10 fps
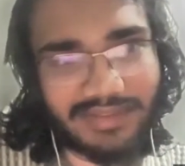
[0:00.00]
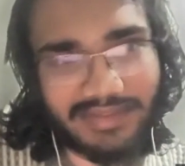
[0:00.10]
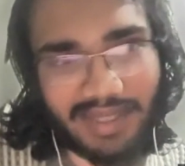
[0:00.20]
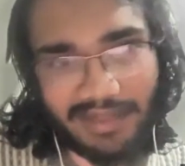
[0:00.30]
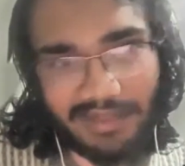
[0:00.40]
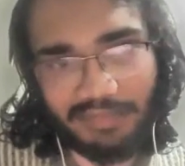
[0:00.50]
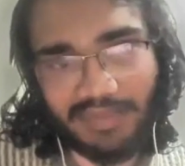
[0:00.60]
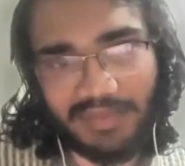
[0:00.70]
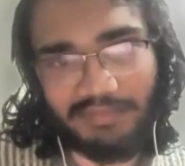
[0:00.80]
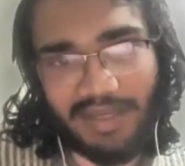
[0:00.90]
this
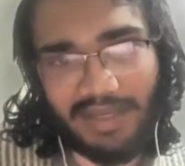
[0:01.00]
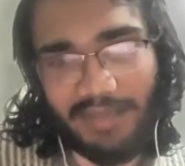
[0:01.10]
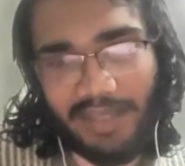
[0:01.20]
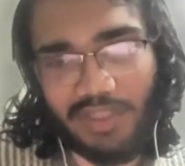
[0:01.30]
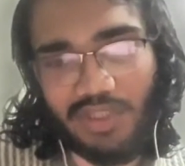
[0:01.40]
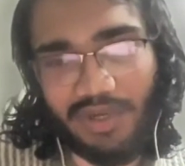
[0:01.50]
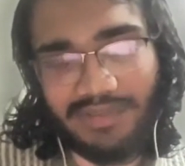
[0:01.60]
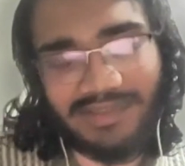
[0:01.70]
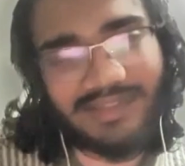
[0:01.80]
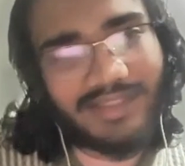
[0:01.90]
argument by
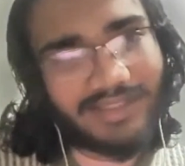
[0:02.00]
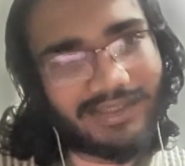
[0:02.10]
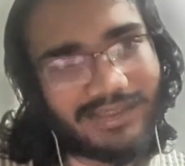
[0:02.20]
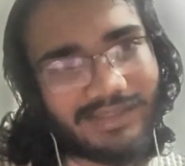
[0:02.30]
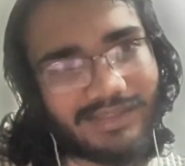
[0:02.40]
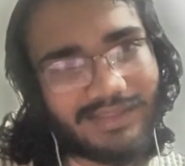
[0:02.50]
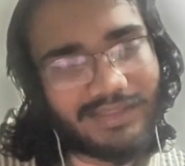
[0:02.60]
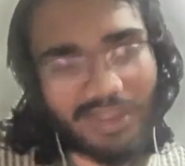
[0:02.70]
John Searle, the